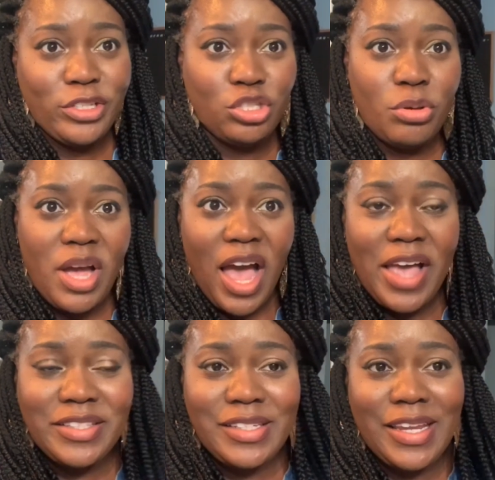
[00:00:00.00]
you
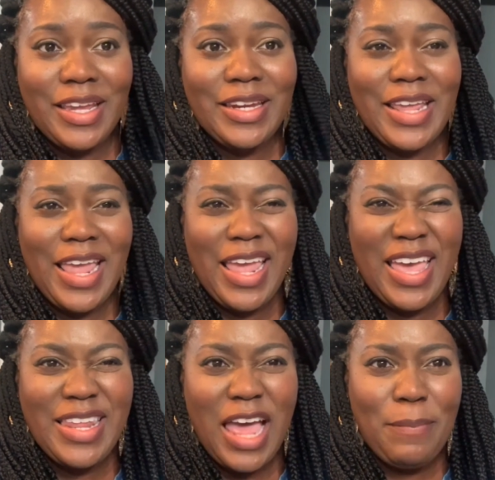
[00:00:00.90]
guys need.
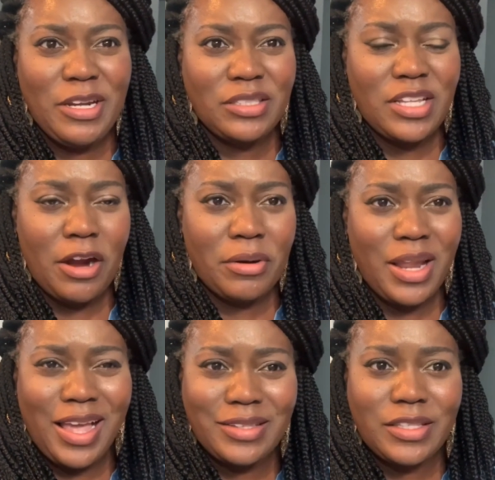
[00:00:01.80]
And I'm going to start,
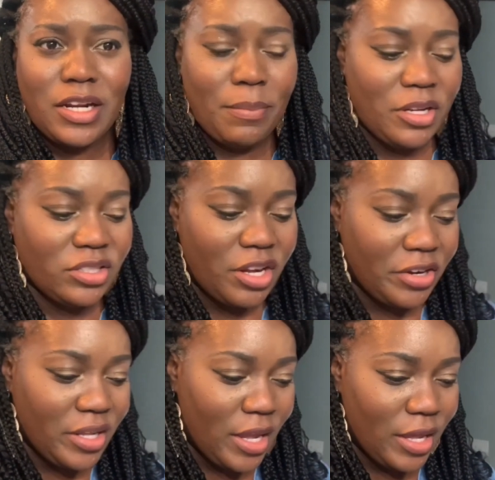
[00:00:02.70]
like I said, I'm going to
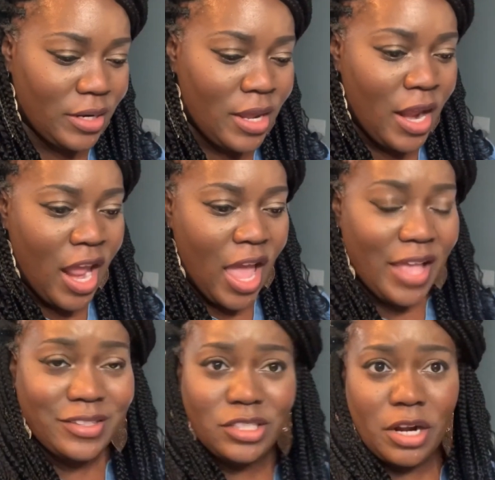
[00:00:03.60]
start again
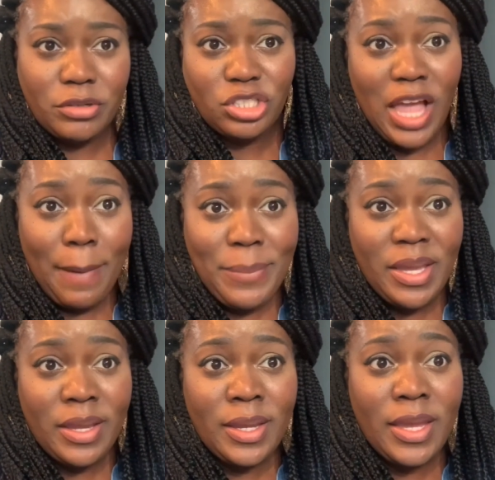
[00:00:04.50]
and start
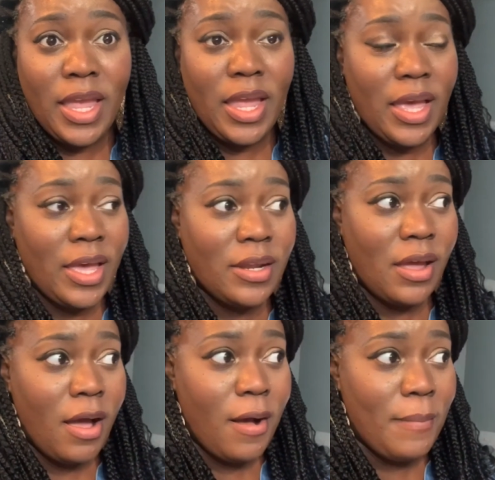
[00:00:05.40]
shopping and
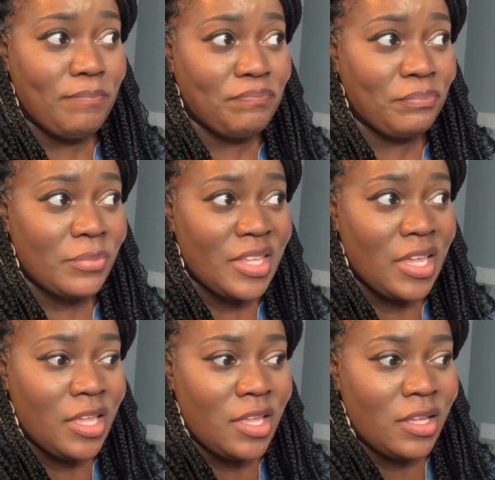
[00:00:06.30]
um,
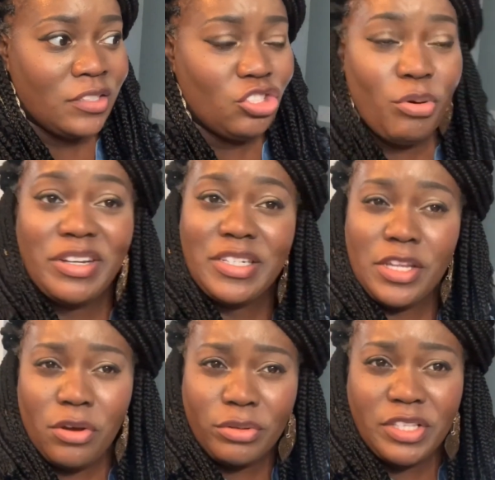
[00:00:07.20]
doing
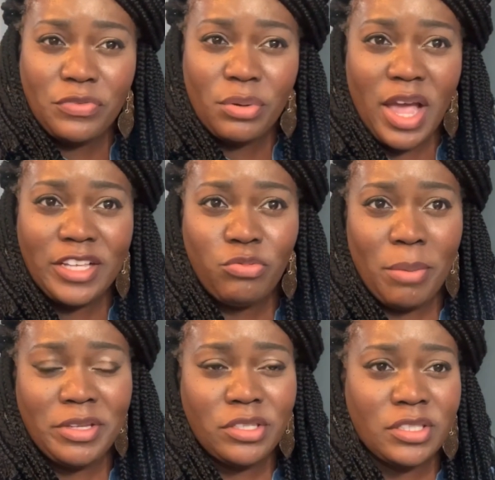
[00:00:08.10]
deals. If you guys
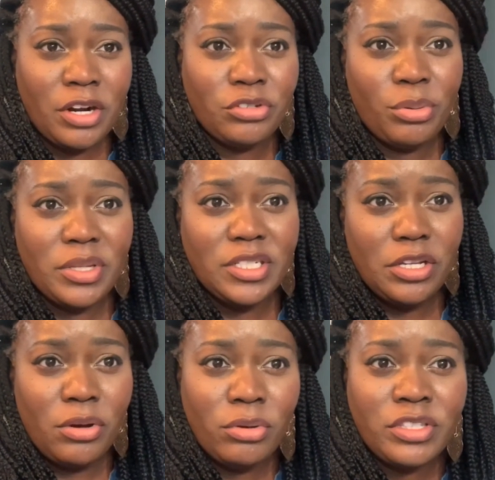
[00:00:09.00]
want me to start doing the
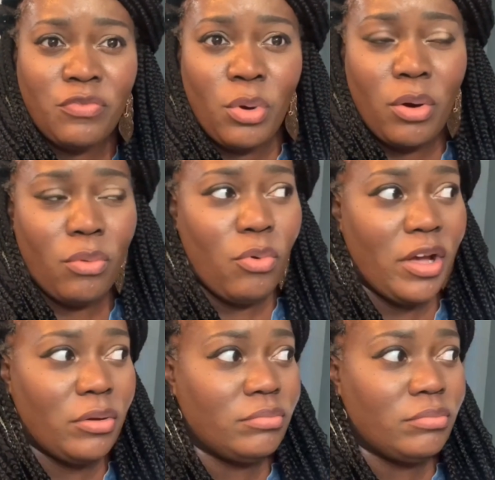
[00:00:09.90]
deals of what, what,